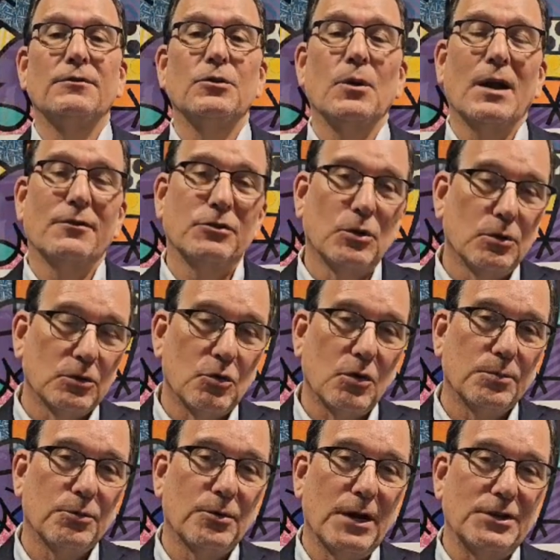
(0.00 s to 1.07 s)
if you have an old
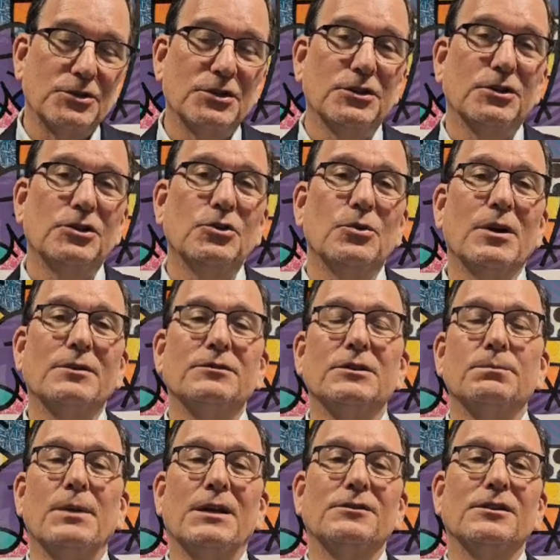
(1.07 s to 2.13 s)
corporation, you have
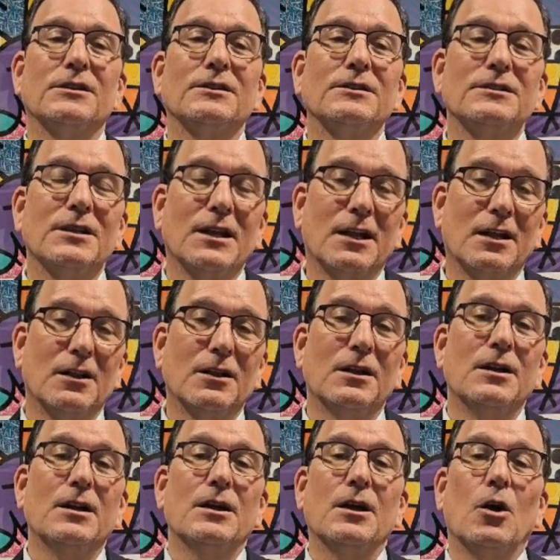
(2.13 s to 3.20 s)
to basically
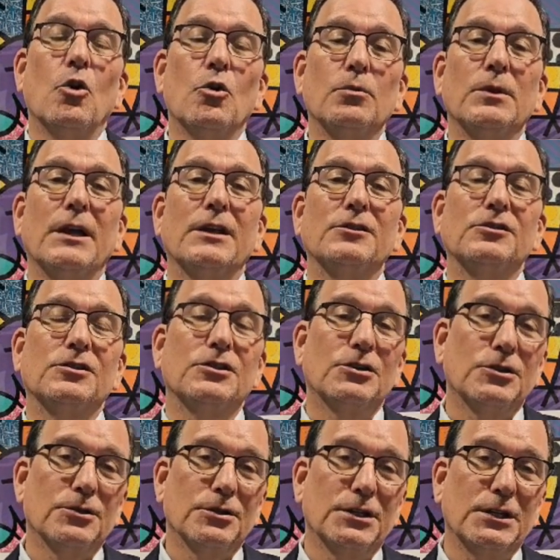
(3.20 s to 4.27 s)
tell Homeland
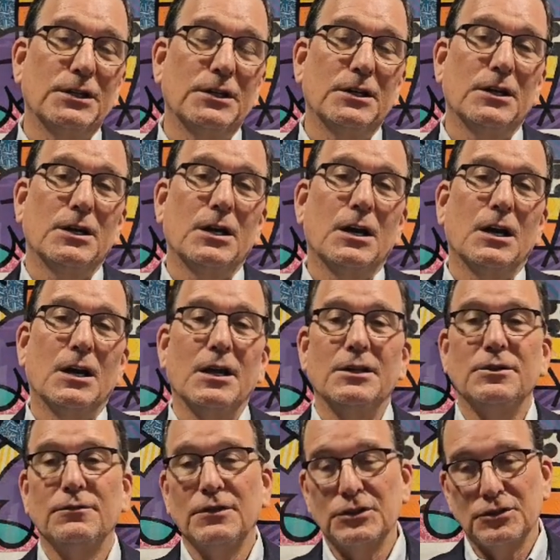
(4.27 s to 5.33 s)
Security,
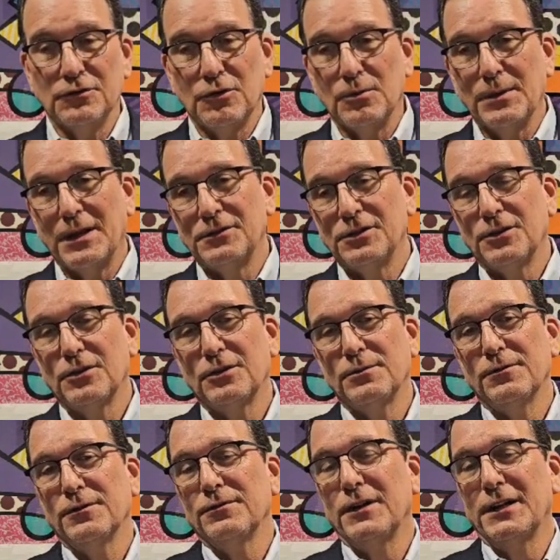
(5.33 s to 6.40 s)
a division of Homeland
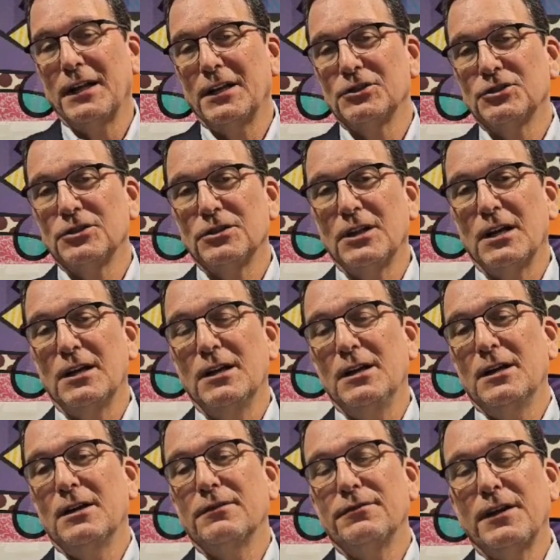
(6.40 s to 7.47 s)
Security for financial
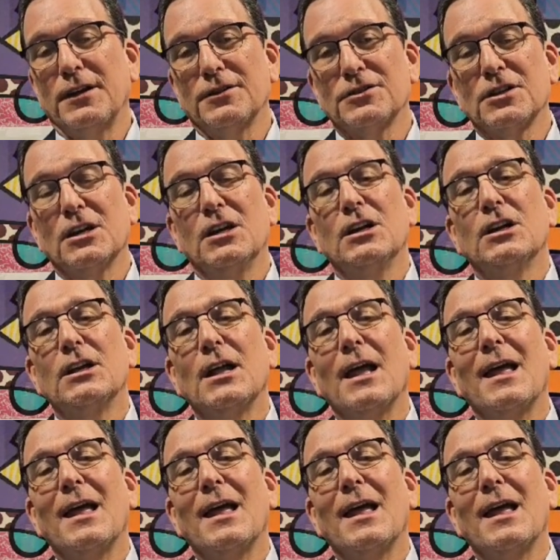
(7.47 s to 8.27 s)
affairs,